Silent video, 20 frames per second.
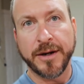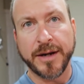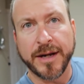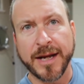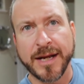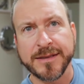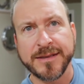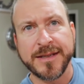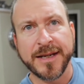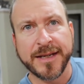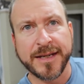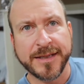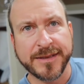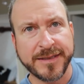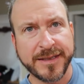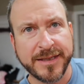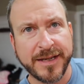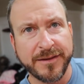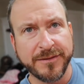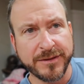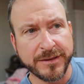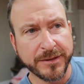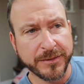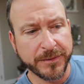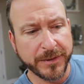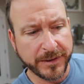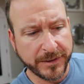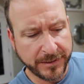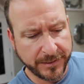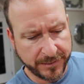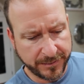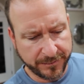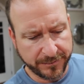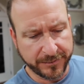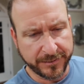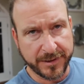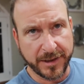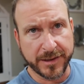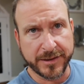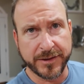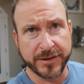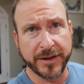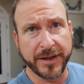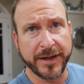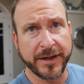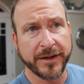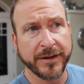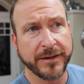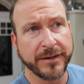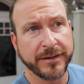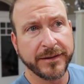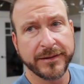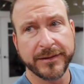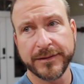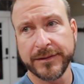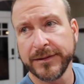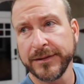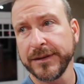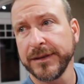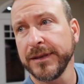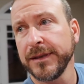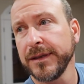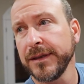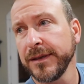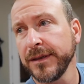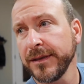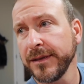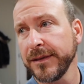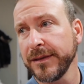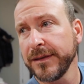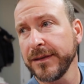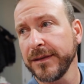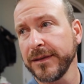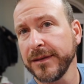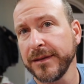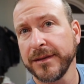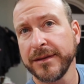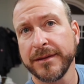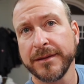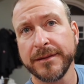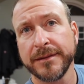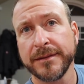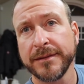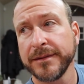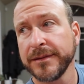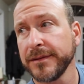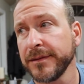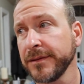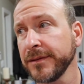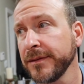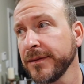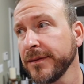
All right, guys, take it easy. Have a good one. We'll talk to you later. I'm not going to back China.